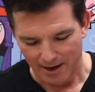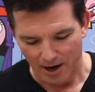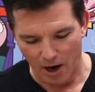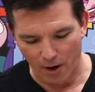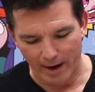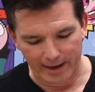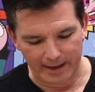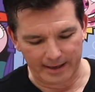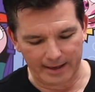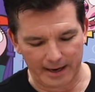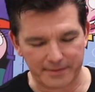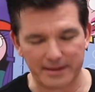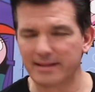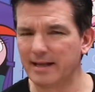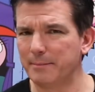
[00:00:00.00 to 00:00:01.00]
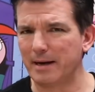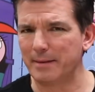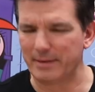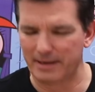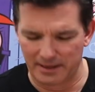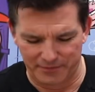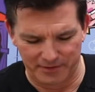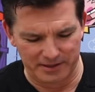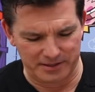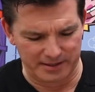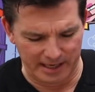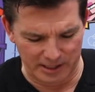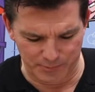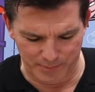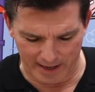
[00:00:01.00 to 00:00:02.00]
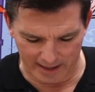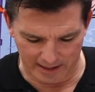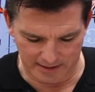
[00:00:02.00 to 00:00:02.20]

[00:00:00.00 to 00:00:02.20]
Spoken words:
All right, and I think that might be enough of this sketch pad,